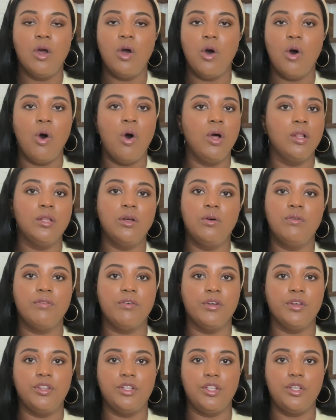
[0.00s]
all over
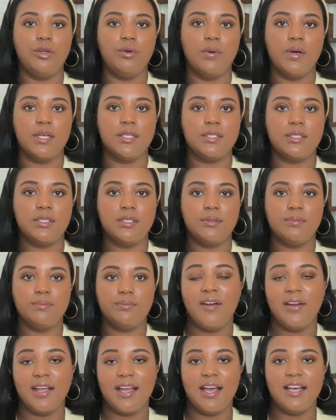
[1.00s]
in the US.
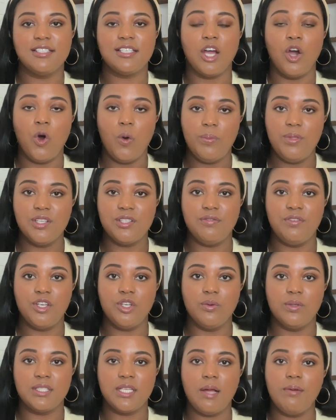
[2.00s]
All right, guys, I hope this video
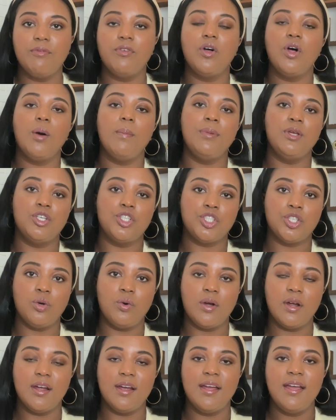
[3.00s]
was helpful. Be
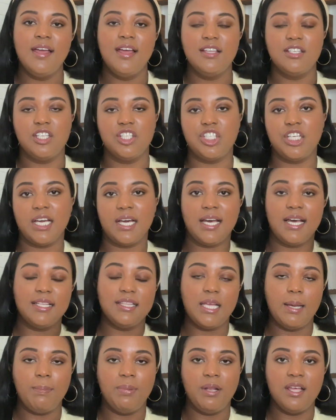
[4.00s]
sure to check out
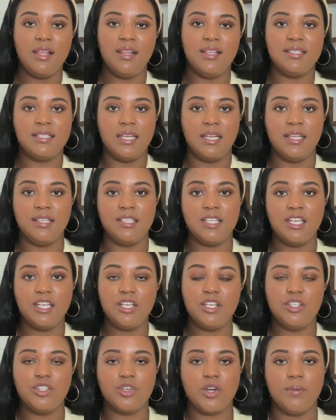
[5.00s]
that playlist linked in the
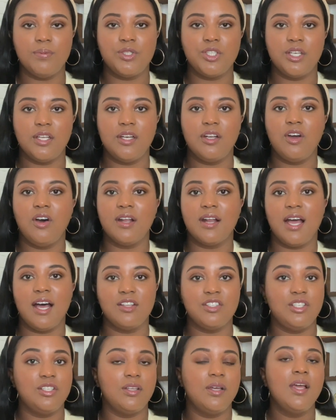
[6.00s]
description on how
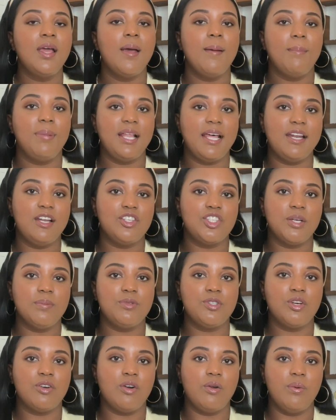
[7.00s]
to plan a trip
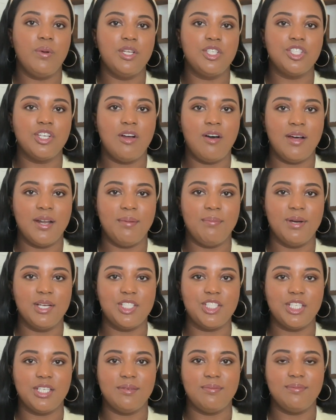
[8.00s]
to Croatia on a
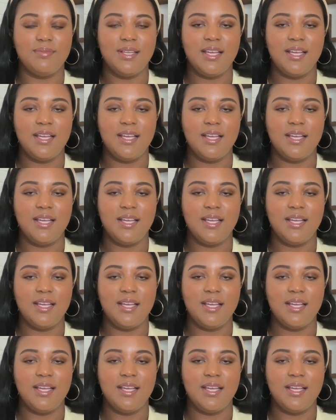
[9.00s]
budget.